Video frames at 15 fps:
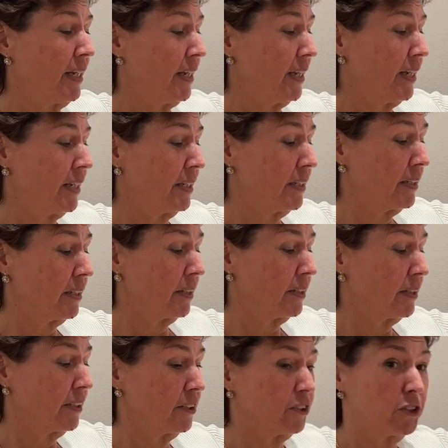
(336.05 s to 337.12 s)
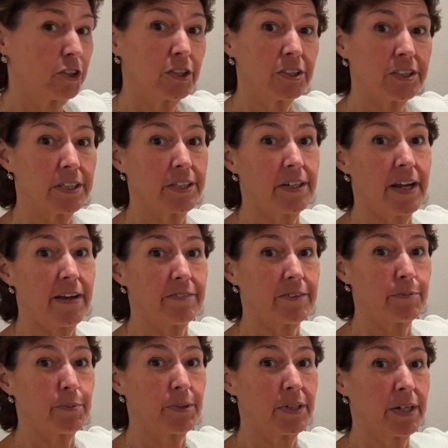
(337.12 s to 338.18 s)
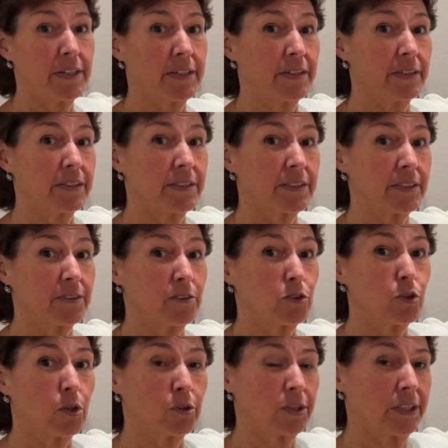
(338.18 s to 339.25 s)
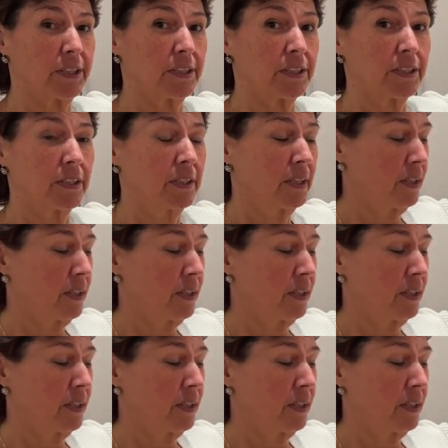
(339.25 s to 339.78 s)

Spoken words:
and the insurance that you have to put on there is atrocious.